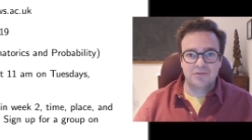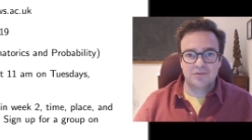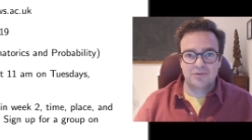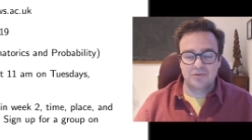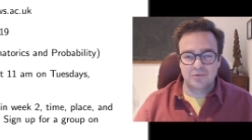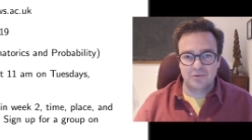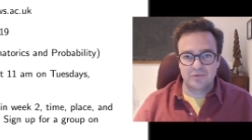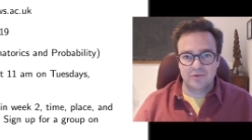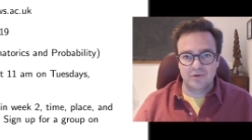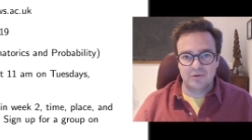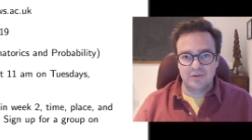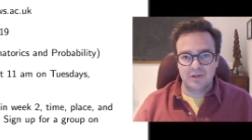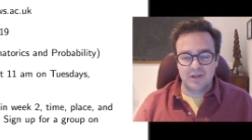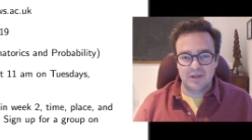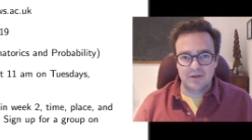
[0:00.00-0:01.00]
sort of
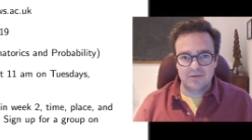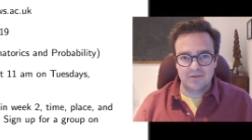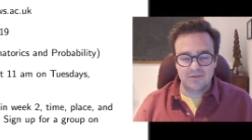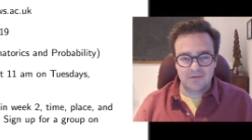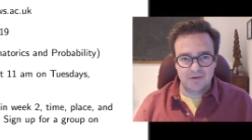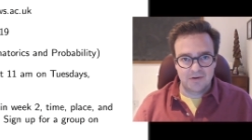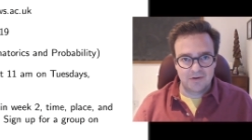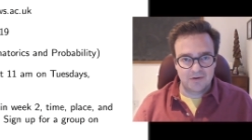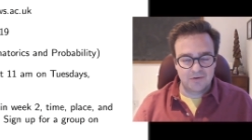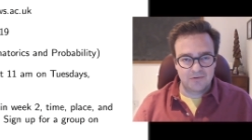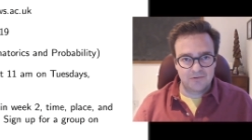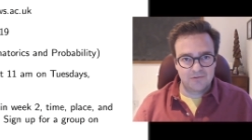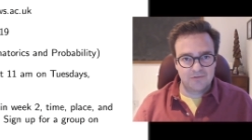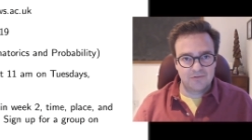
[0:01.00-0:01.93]
near the end, just kind of